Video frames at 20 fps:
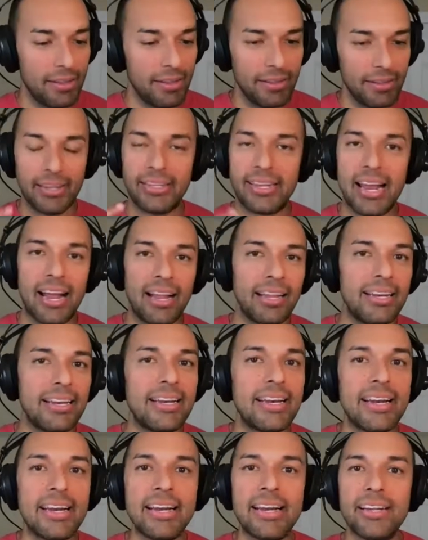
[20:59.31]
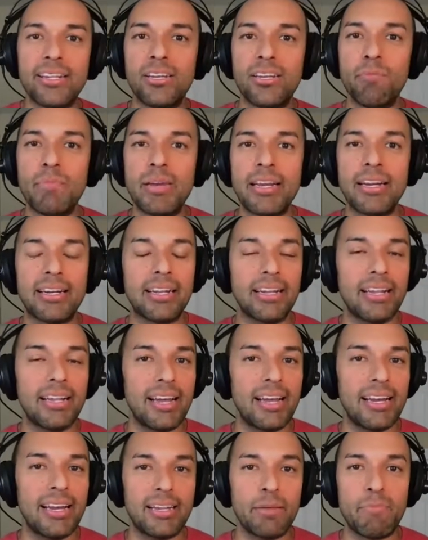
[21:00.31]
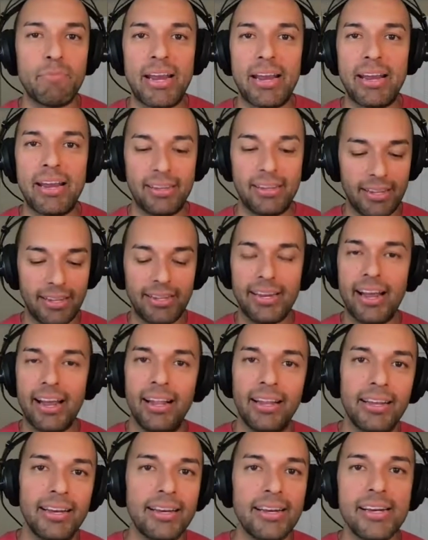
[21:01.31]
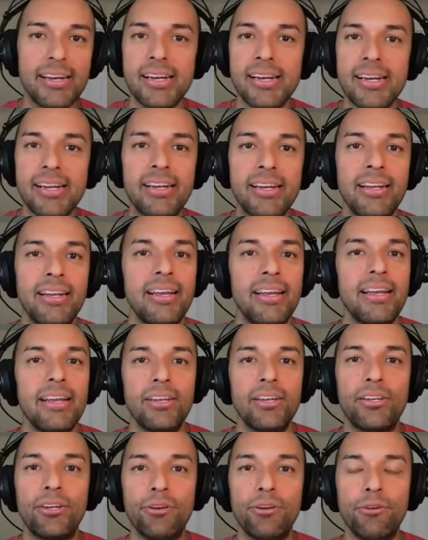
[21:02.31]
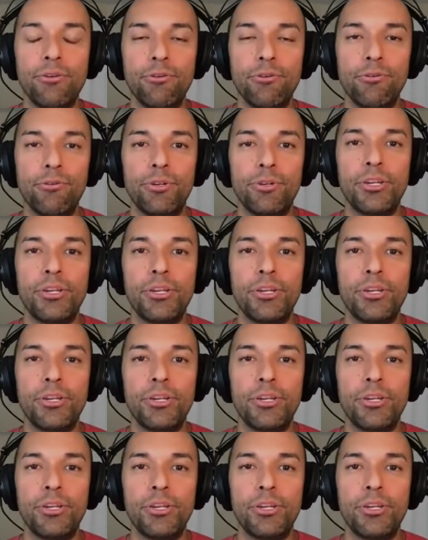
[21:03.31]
the talent needed to meet client demands the talent needed to to